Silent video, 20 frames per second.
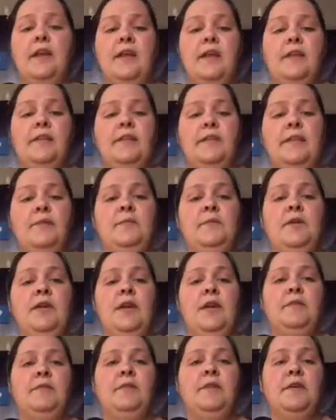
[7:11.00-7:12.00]
And then we
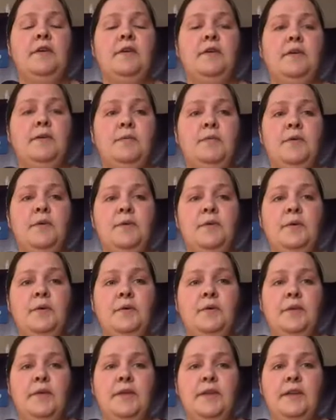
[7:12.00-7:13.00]
have the all
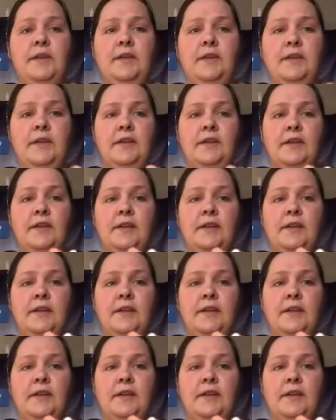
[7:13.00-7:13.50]
pearl one.